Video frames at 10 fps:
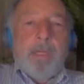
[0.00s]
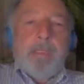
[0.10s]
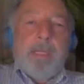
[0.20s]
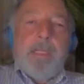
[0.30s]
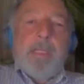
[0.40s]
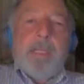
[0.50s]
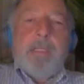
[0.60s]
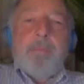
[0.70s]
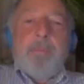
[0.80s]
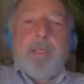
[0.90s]
A data
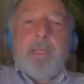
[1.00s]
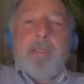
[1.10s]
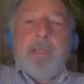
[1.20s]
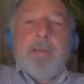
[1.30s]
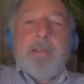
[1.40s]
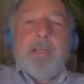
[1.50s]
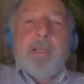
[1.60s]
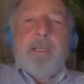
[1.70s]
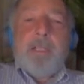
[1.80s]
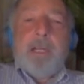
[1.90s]
lake typically contains a
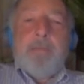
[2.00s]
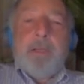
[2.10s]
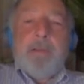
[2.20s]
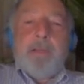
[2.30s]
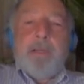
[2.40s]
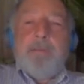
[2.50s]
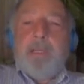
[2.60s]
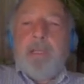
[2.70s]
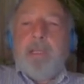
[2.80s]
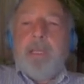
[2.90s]
large, complex set of
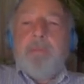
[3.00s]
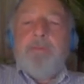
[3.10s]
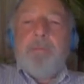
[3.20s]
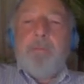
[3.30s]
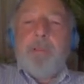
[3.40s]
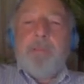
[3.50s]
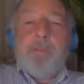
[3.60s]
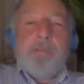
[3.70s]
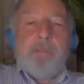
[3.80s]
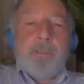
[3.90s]
data coming from
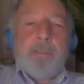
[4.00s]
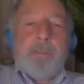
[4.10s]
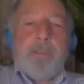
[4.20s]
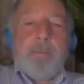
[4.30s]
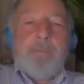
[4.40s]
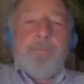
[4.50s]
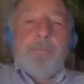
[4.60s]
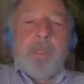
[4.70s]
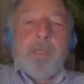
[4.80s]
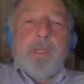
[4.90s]
multiple sources.
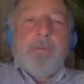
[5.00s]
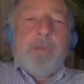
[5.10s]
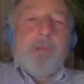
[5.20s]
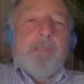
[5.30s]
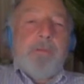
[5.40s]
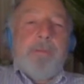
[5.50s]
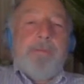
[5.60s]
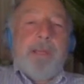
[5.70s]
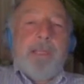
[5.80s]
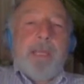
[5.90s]
We want to
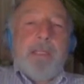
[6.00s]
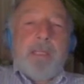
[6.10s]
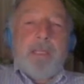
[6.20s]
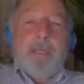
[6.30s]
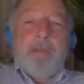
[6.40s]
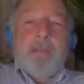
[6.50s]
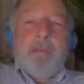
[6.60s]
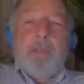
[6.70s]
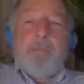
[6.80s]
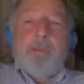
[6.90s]
refine that data so
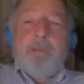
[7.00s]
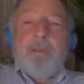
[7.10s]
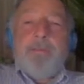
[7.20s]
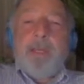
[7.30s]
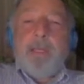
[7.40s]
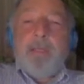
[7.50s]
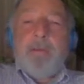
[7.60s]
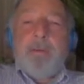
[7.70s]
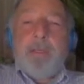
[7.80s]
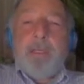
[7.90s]
that we can produce
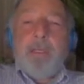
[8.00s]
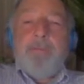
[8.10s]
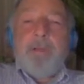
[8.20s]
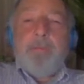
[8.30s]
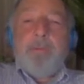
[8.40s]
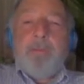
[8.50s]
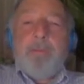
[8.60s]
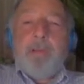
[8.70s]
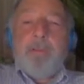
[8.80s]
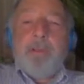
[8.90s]
value in the form of
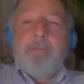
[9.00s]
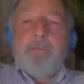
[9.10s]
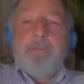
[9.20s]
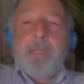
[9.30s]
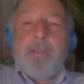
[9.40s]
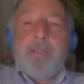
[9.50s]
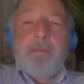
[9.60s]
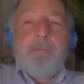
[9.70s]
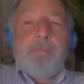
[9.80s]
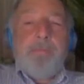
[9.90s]
structured
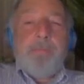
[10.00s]
information,